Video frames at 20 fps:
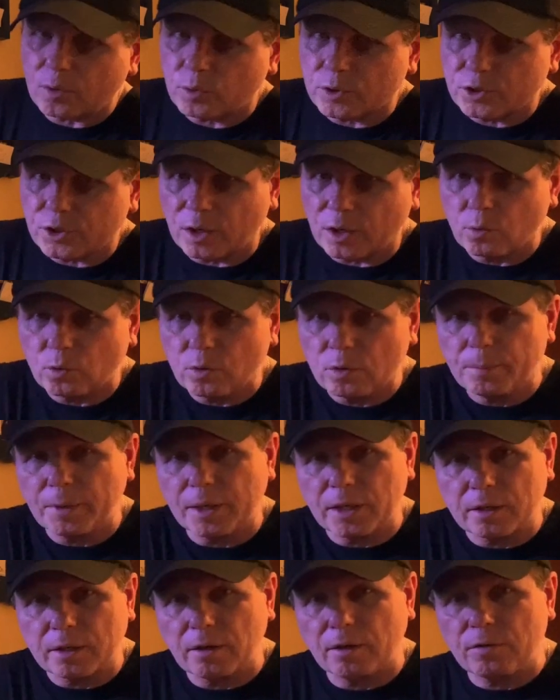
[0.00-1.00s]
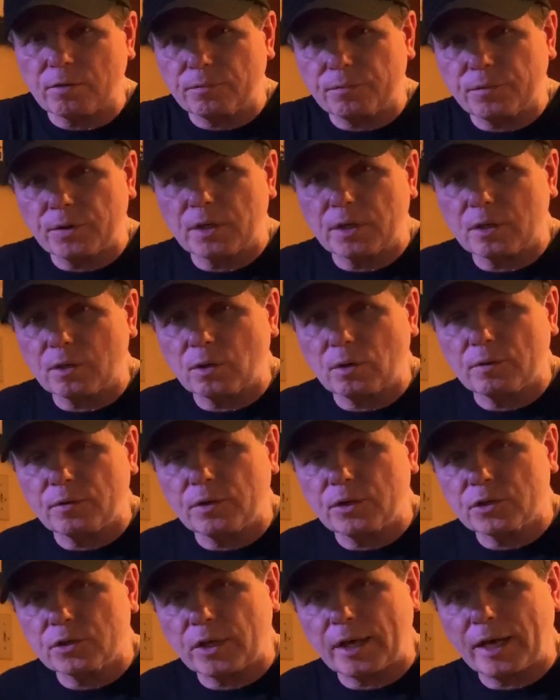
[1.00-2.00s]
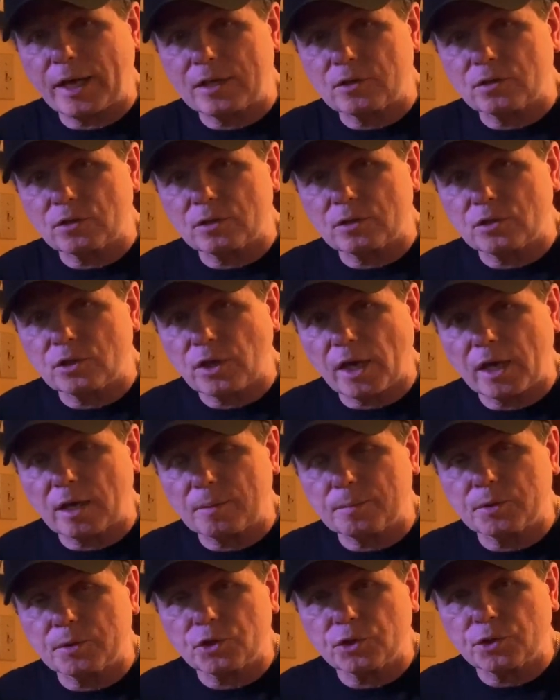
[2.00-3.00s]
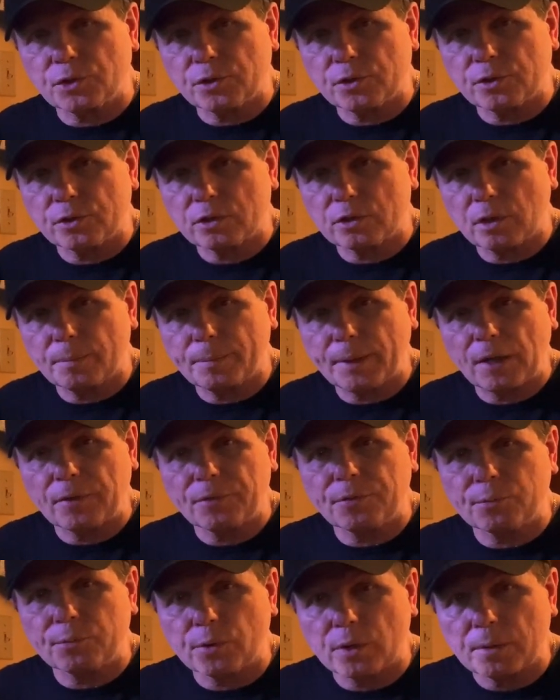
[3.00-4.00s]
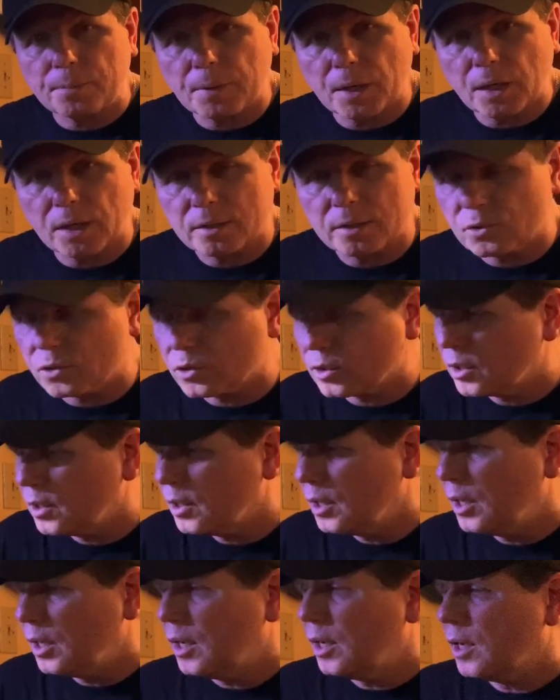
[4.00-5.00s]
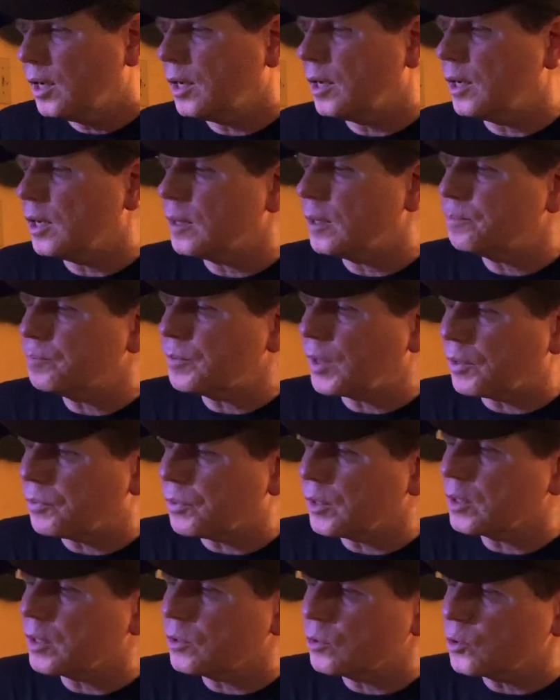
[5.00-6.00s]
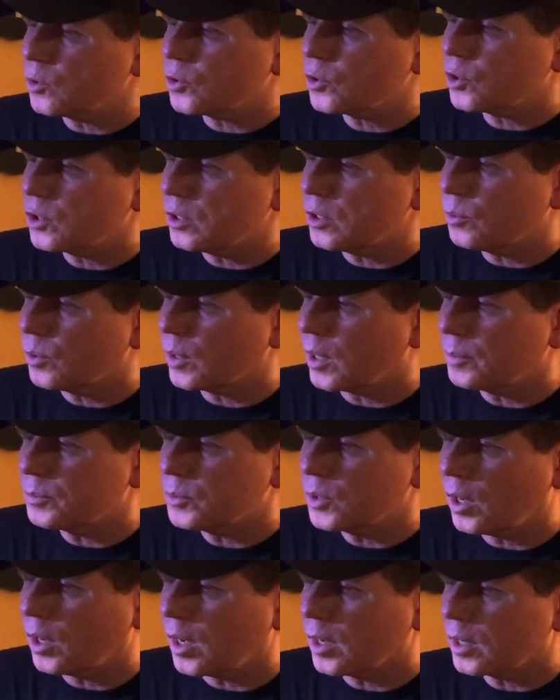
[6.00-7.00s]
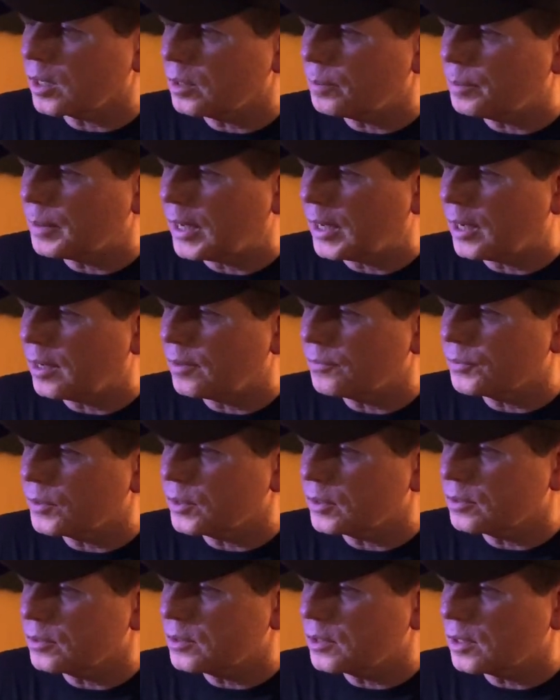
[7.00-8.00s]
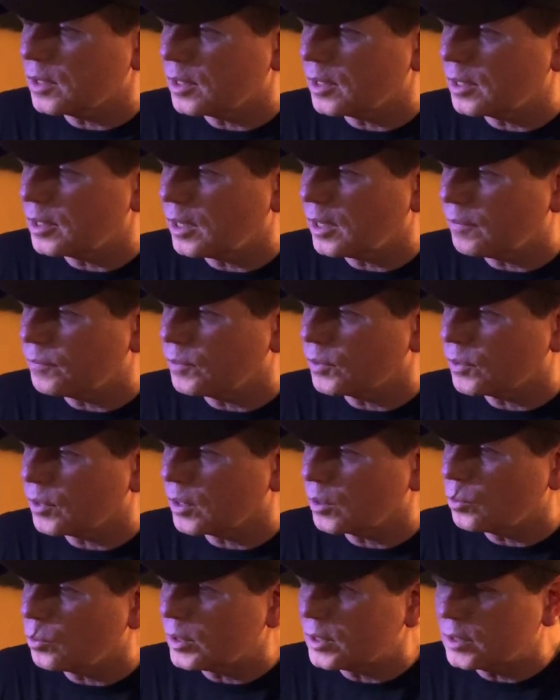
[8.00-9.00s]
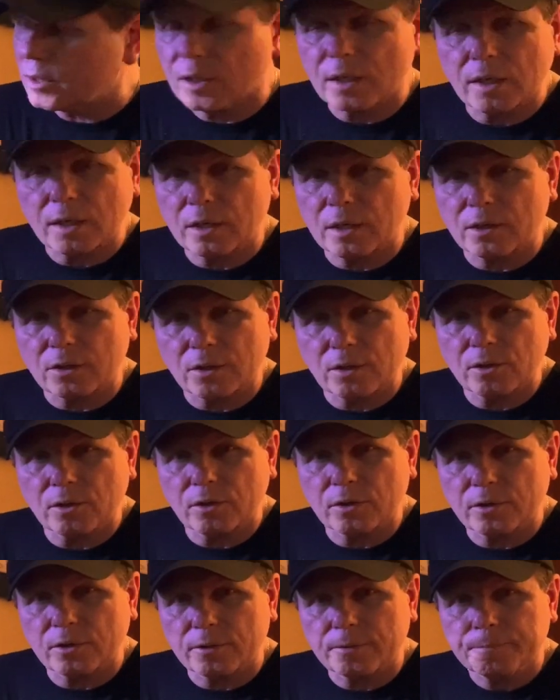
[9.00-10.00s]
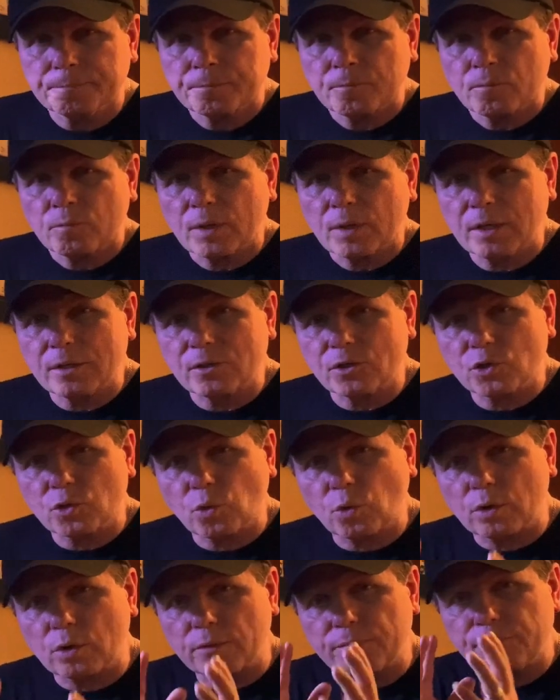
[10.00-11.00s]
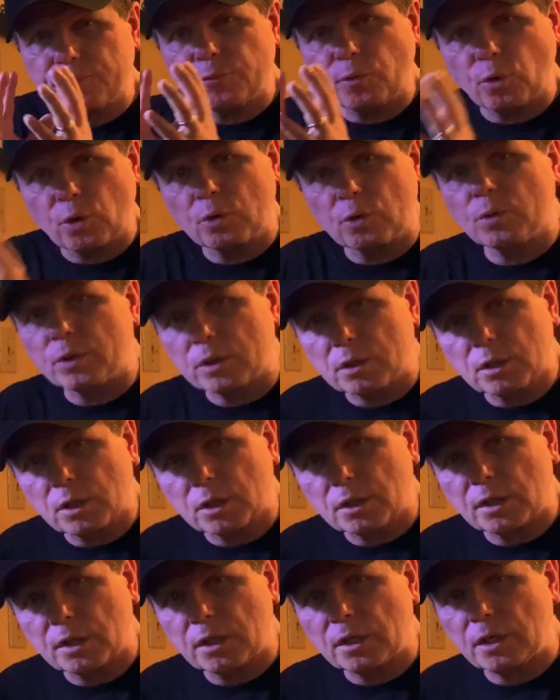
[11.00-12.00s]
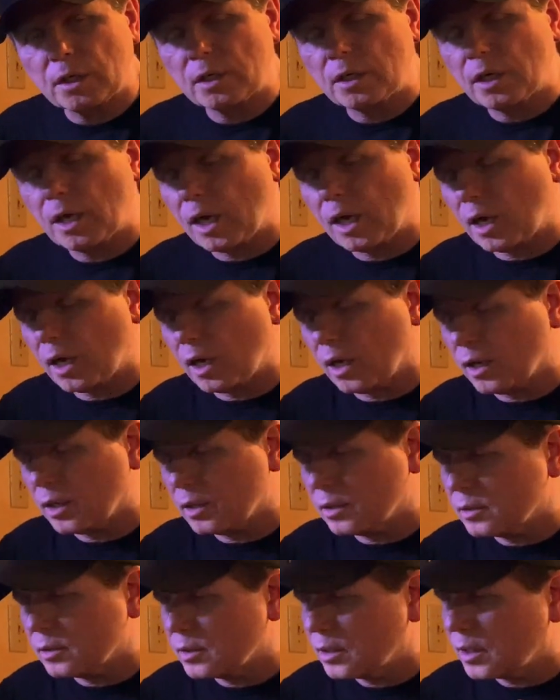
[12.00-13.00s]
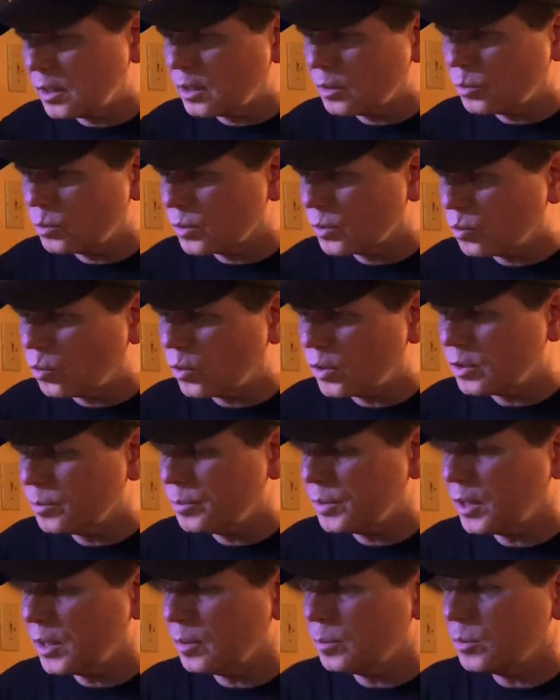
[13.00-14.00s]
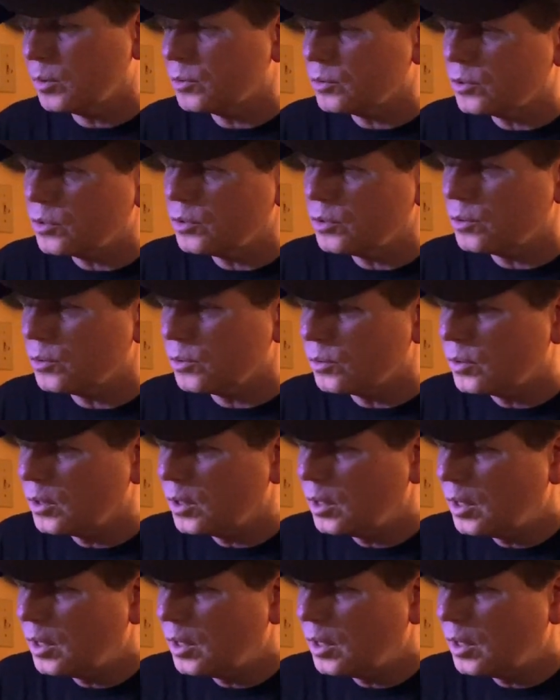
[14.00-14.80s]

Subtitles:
which I will make another video of this as the tank matures in about 3 months, I think you'll see what I'm talking about, that everything we did in here is sort of forward looking, and we're going to be able to